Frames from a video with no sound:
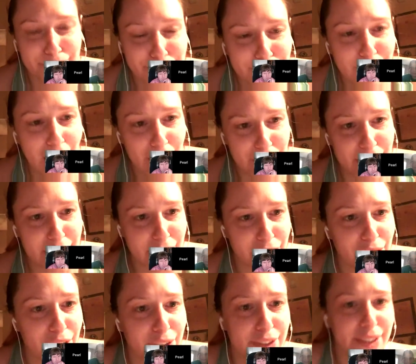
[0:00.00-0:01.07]
having
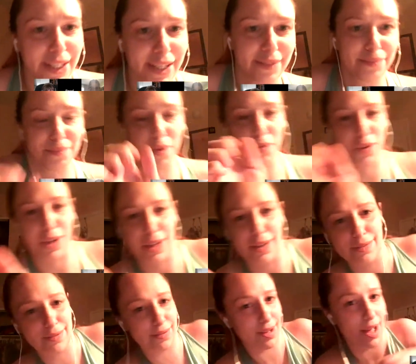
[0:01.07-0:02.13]
difficulty moving
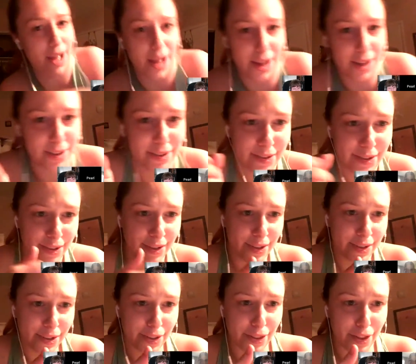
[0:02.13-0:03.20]

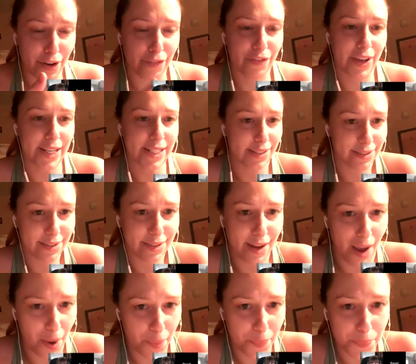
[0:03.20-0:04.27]
their feet now